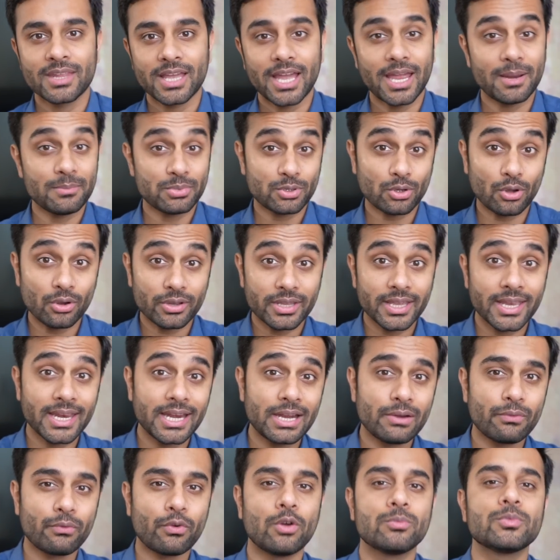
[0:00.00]
I am talking
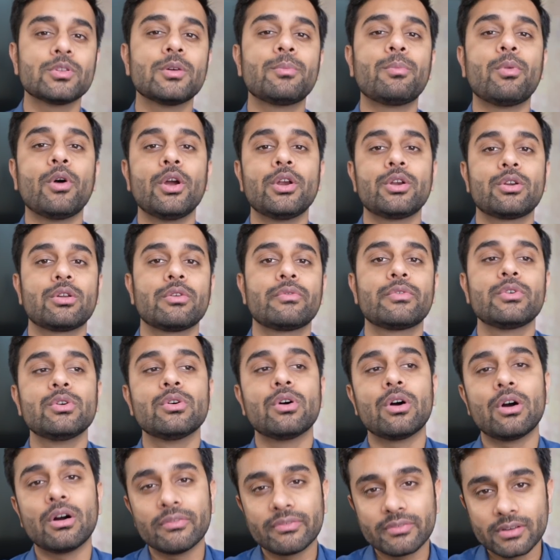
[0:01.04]
it from the point of
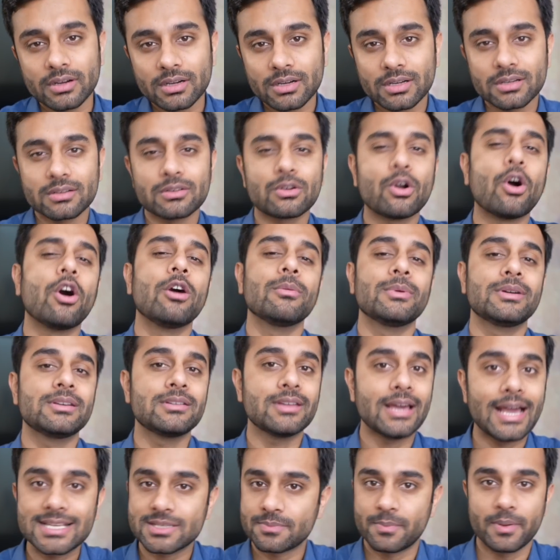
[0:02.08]
view of a common
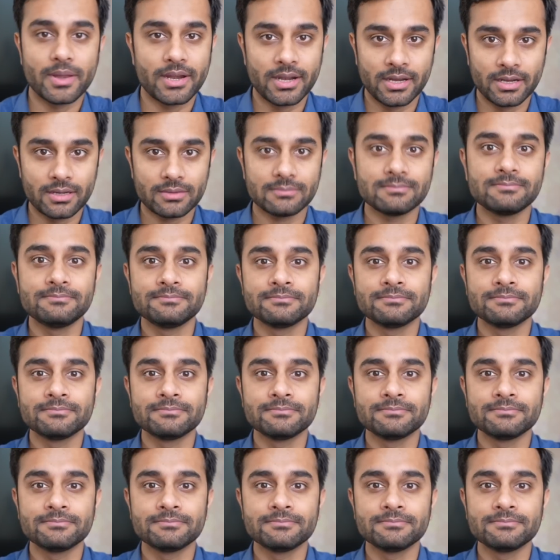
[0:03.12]
aspirant.